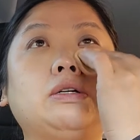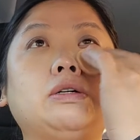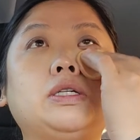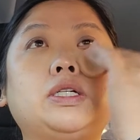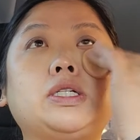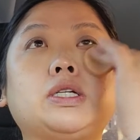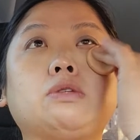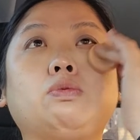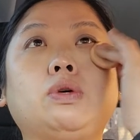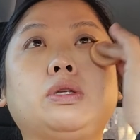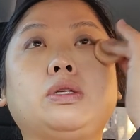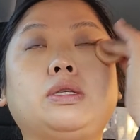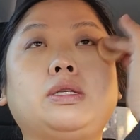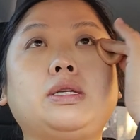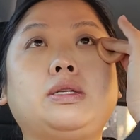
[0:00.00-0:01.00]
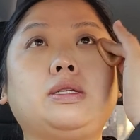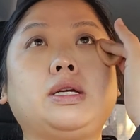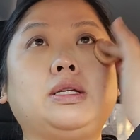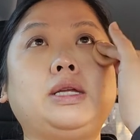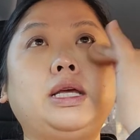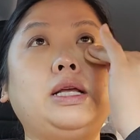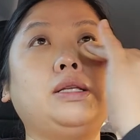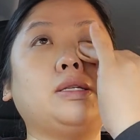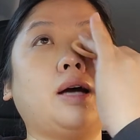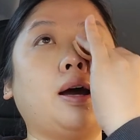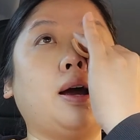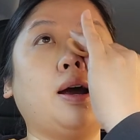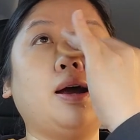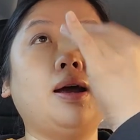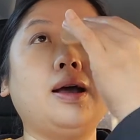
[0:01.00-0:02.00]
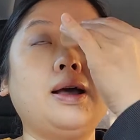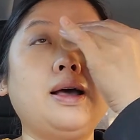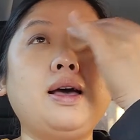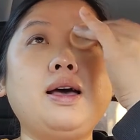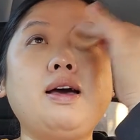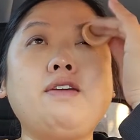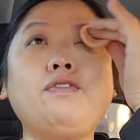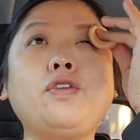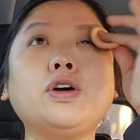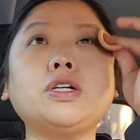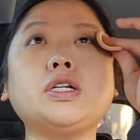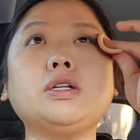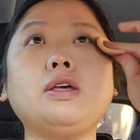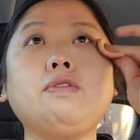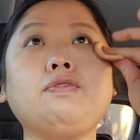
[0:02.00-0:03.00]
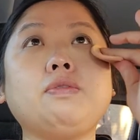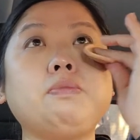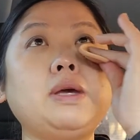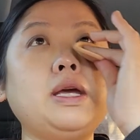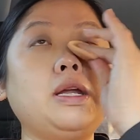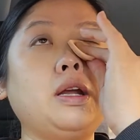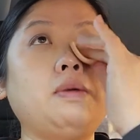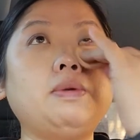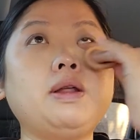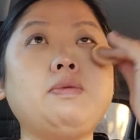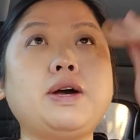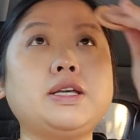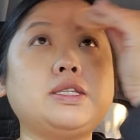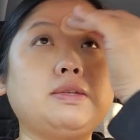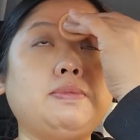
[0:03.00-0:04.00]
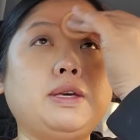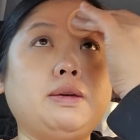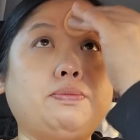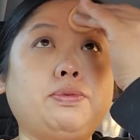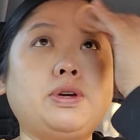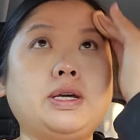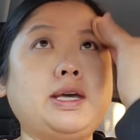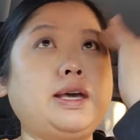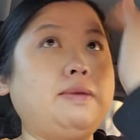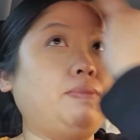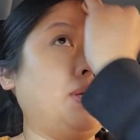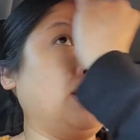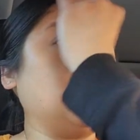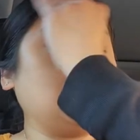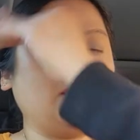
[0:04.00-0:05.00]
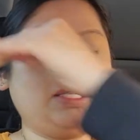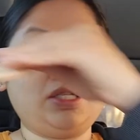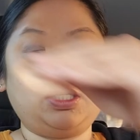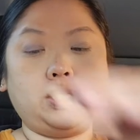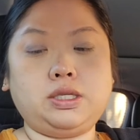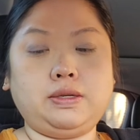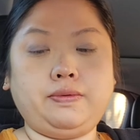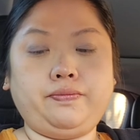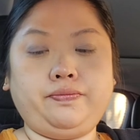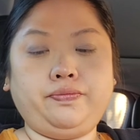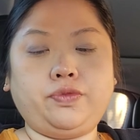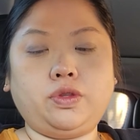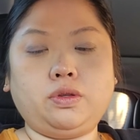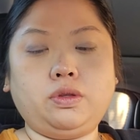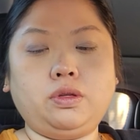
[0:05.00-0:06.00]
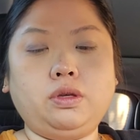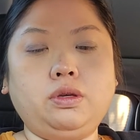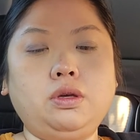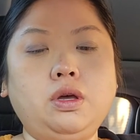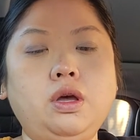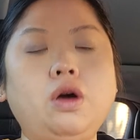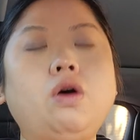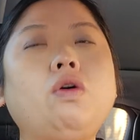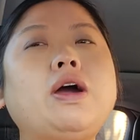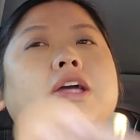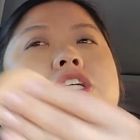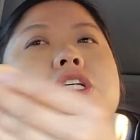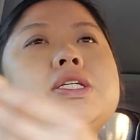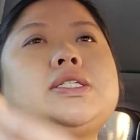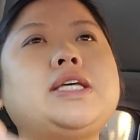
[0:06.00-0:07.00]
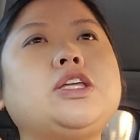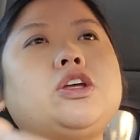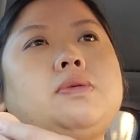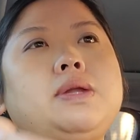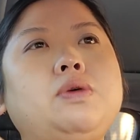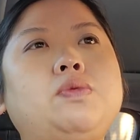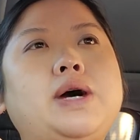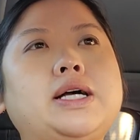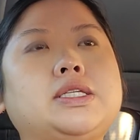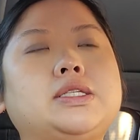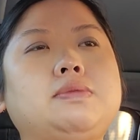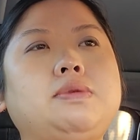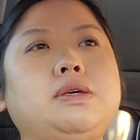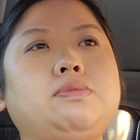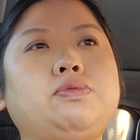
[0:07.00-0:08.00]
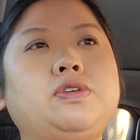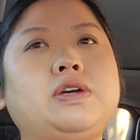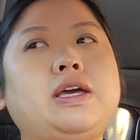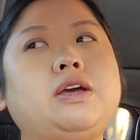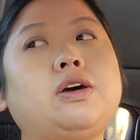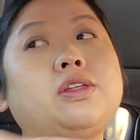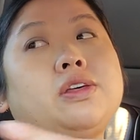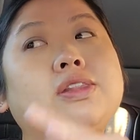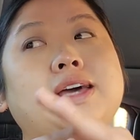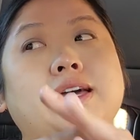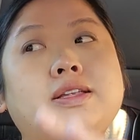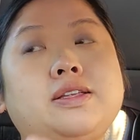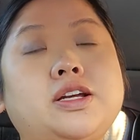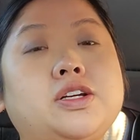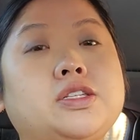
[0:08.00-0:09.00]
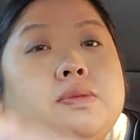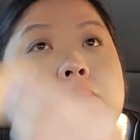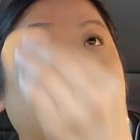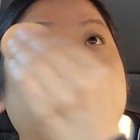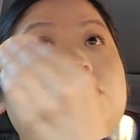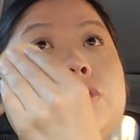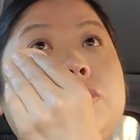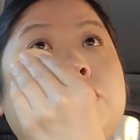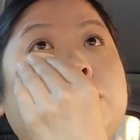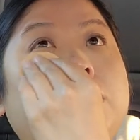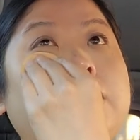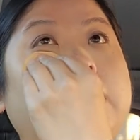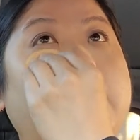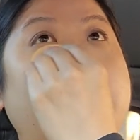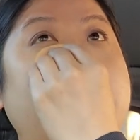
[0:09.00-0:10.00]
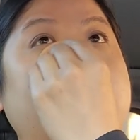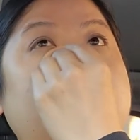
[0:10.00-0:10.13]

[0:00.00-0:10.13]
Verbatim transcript: It's just what the needs are. Fortunately for me, nobody wants to be in pre-K because it's or I shouldn't say nobody wants to be in pre-K, although that there's a bit of truth to that.